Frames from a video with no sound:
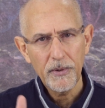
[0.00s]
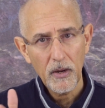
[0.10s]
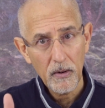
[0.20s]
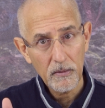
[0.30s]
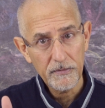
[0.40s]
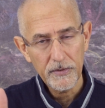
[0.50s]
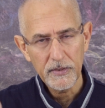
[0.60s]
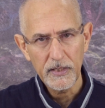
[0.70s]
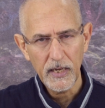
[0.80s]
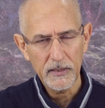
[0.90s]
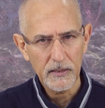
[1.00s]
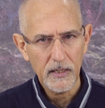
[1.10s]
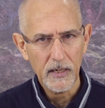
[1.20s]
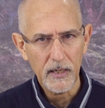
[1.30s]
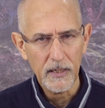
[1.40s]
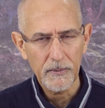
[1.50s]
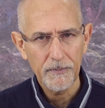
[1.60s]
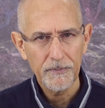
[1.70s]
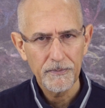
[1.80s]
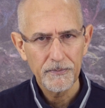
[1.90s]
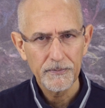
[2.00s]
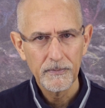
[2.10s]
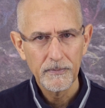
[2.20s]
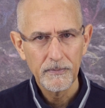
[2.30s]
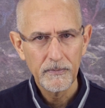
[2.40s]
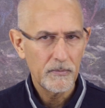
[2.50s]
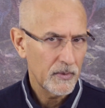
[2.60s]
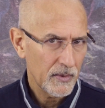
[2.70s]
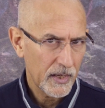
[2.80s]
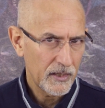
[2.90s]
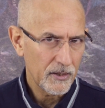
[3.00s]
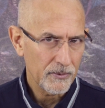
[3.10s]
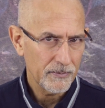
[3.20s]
of the Antahkarana. Thank you.